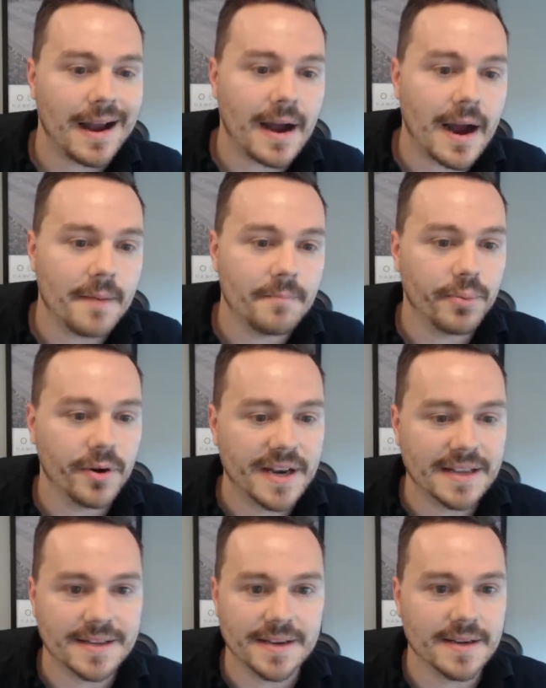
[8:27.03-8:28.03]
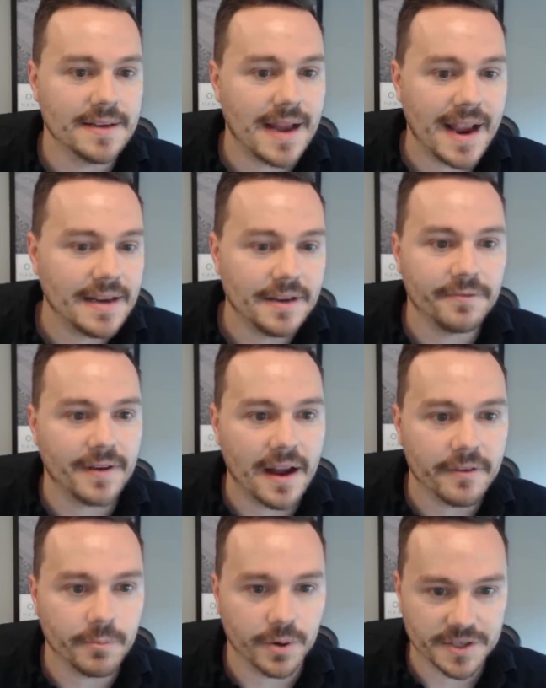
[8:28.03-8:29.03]
I'm put it to
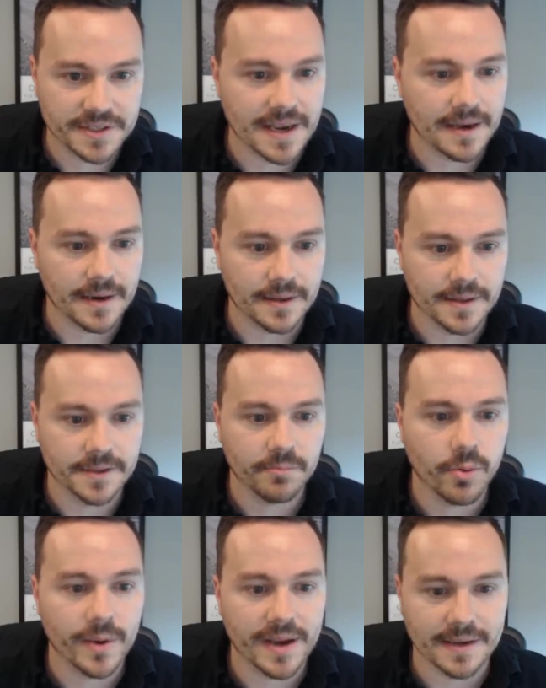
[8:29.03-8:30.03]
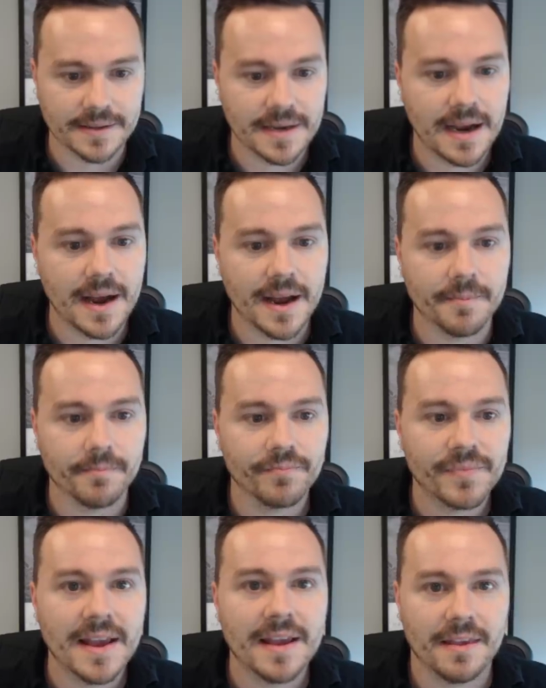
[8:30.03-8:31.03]
95% at this point in time
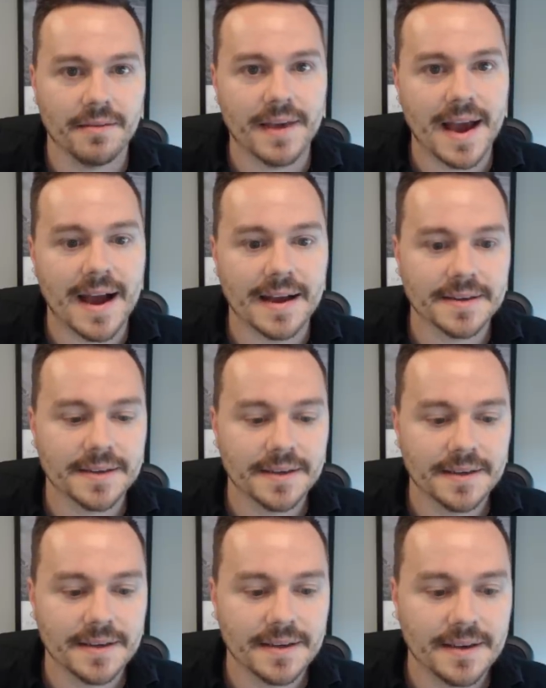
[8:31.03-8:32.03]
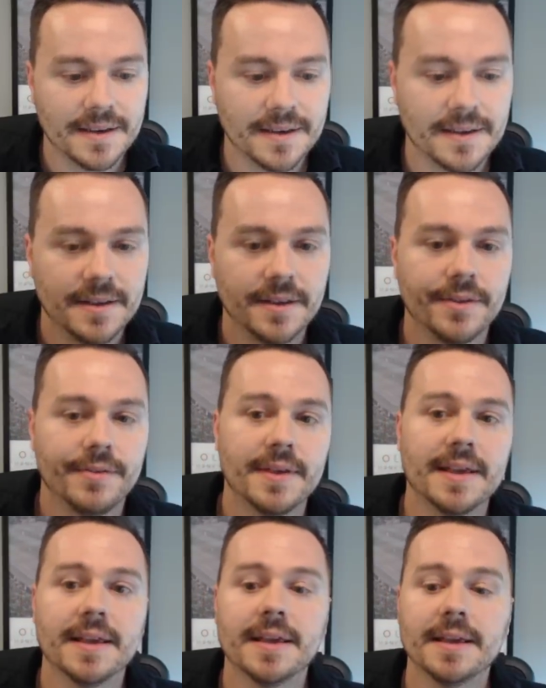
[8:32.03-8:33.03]
that
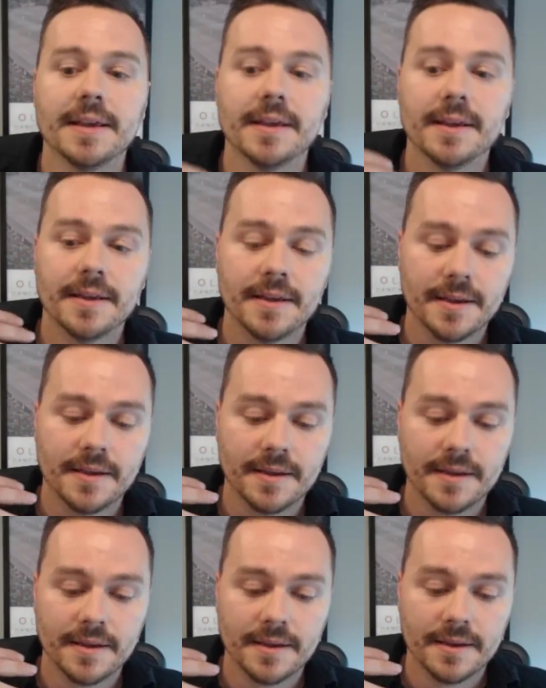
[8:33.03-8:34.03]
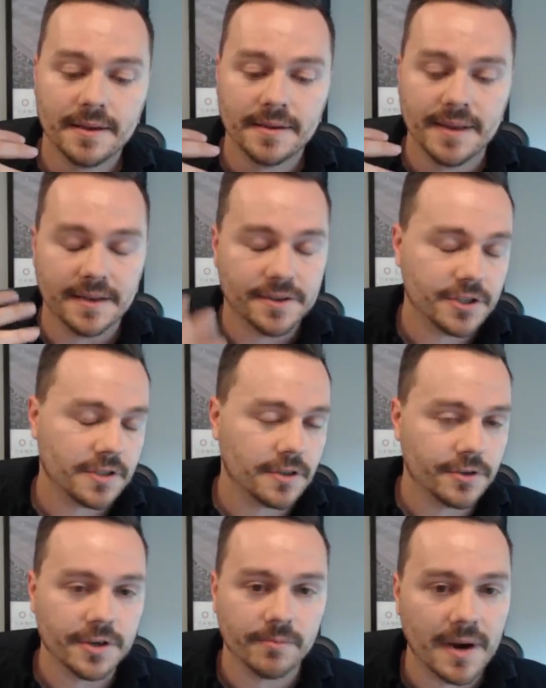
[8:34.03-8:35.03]
that
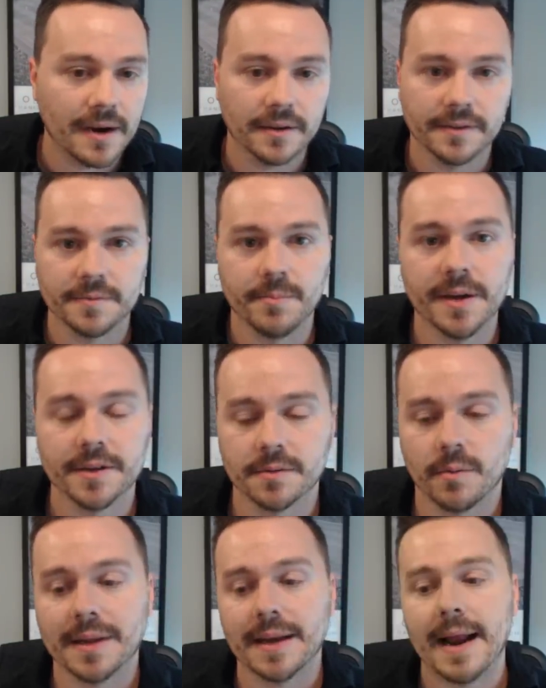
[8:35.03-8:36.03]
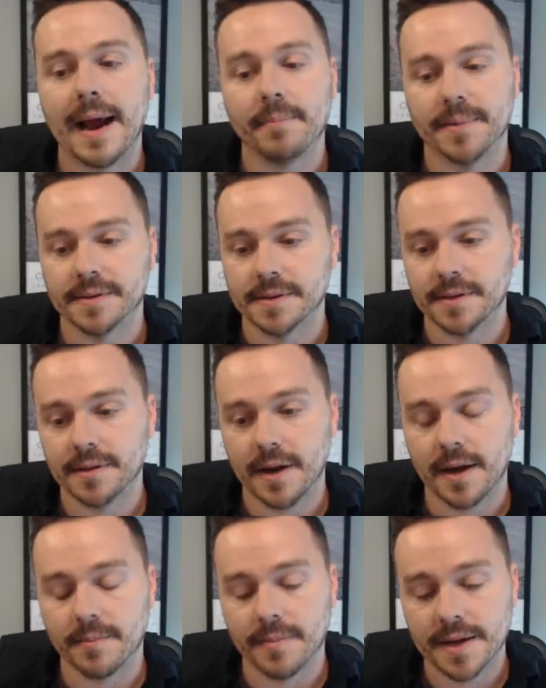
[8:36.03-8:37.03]
Sir Jim Ratcliffe's bid is the one that happens.
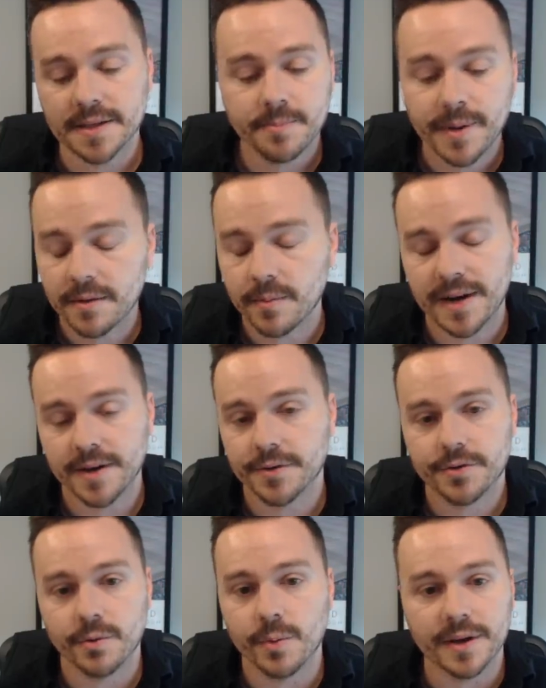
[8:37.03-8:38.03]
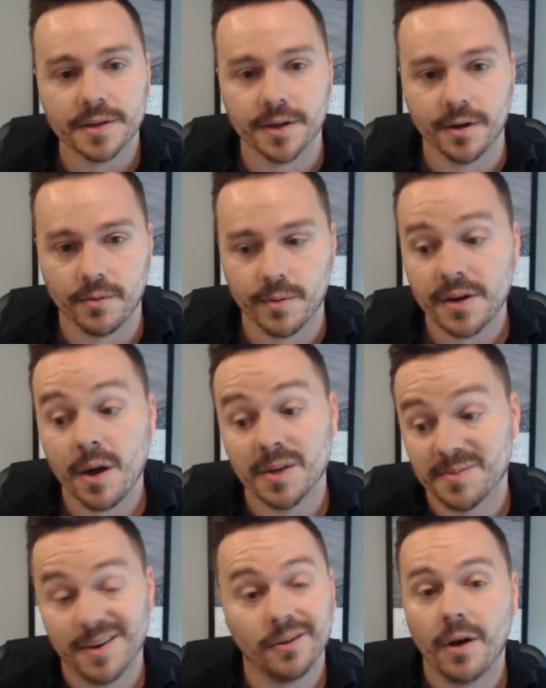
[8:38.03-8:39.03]
His bid went in 2 weeks ago. We know
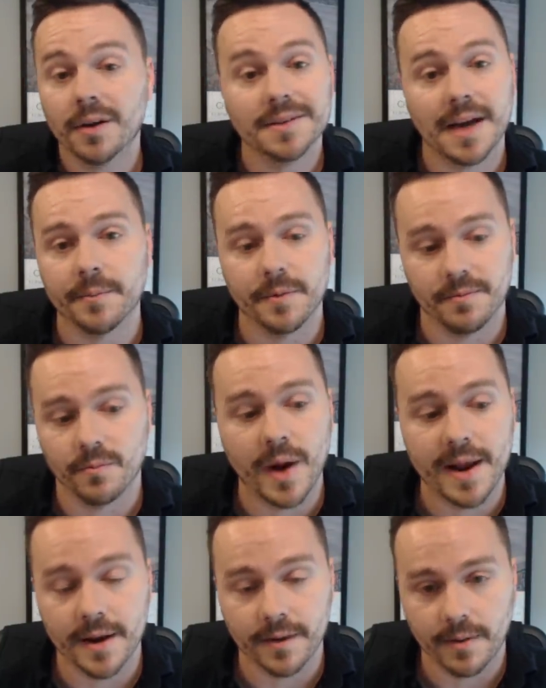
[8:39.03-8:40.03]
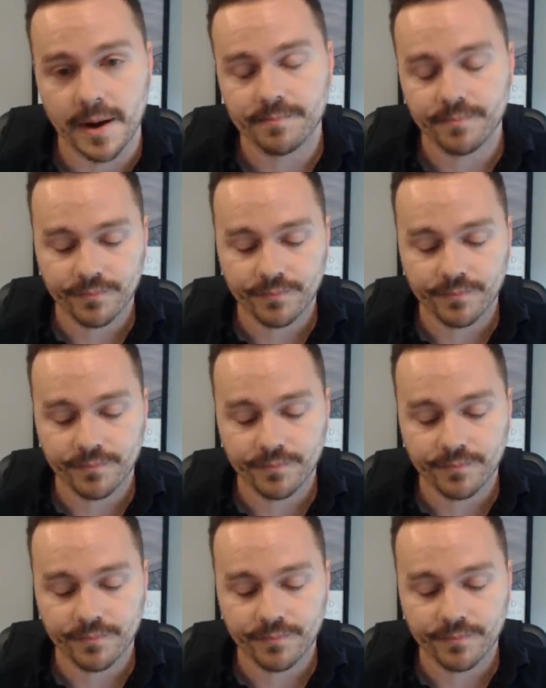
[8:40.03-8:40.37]
it's been a long time. We've been waiting, right?